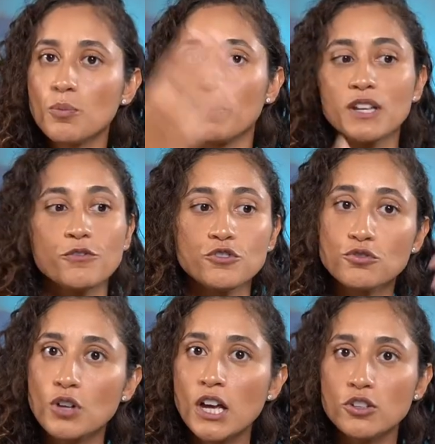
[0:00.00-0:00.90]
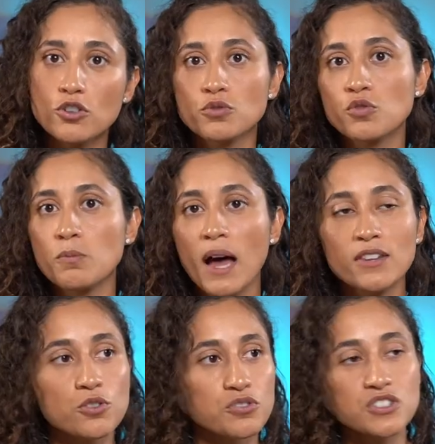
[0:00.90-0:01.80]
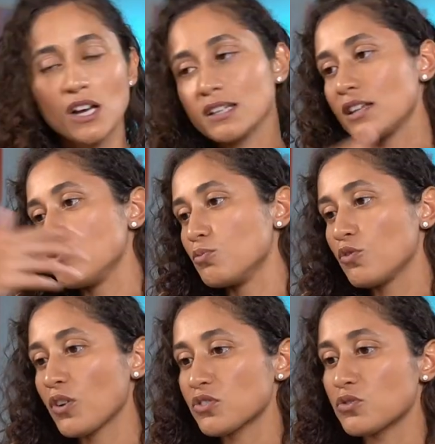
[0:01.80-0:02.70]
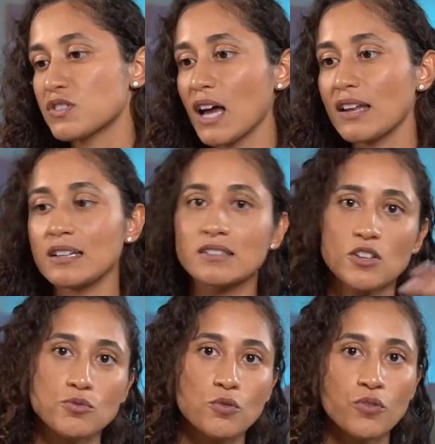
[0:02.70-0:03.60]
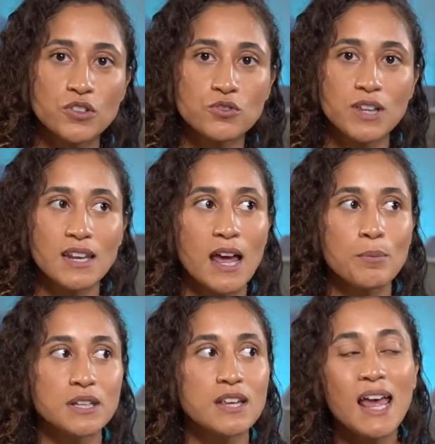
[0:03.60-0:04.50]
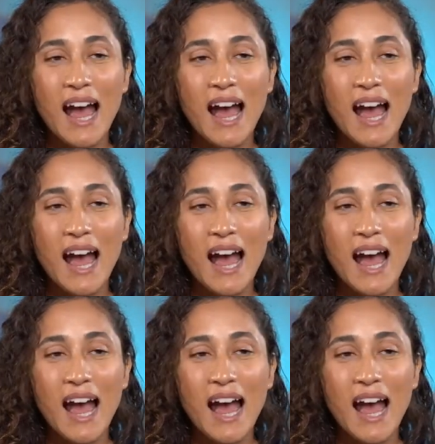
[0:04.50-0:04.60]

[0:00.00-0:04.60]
But if you go to math, you suck, then you move on to static, then you move on to dynamics.